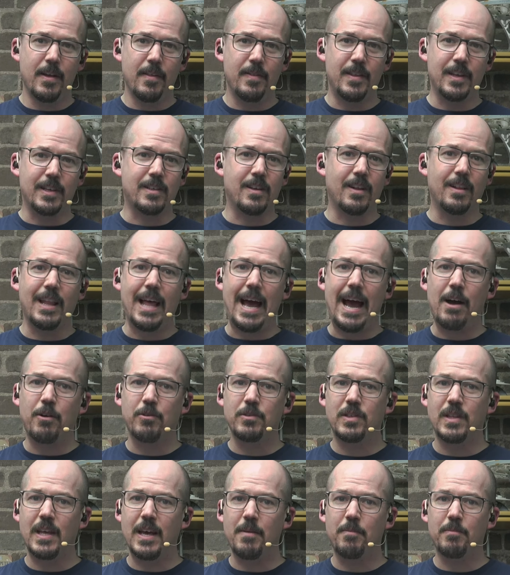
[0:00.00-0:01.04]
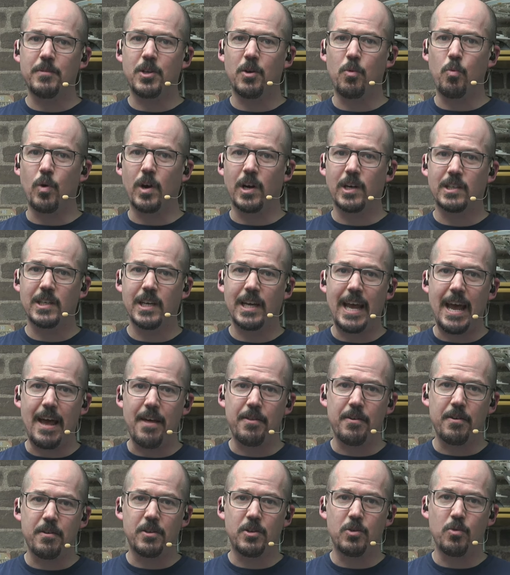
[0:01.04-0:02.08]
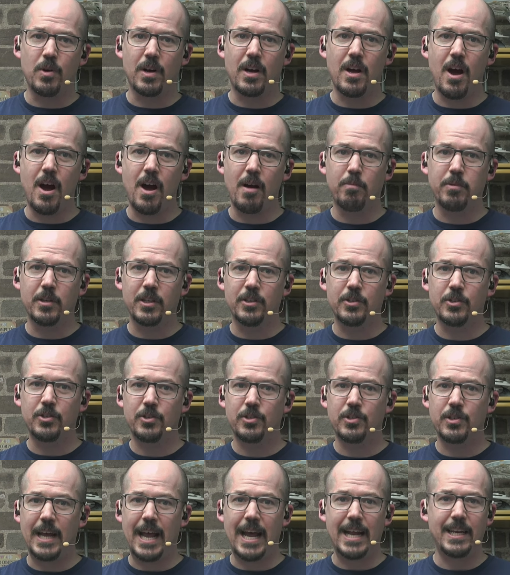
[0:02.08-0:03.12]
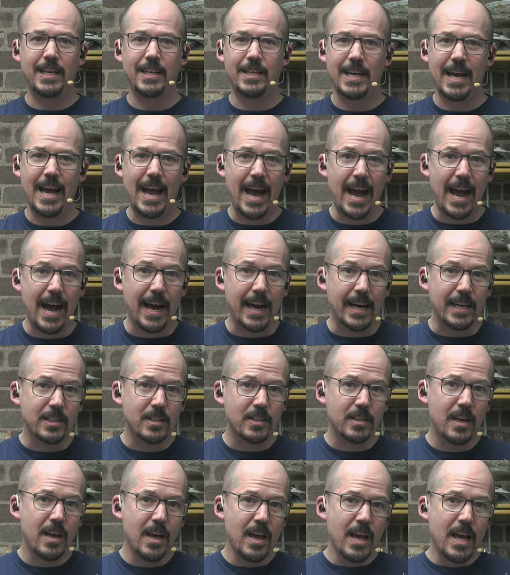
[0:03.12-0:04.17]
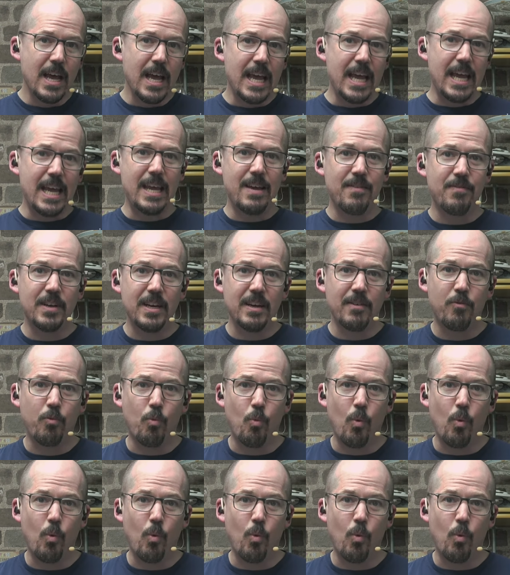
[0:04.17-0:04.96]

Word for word: This allows them to work together to accomplish any task, even if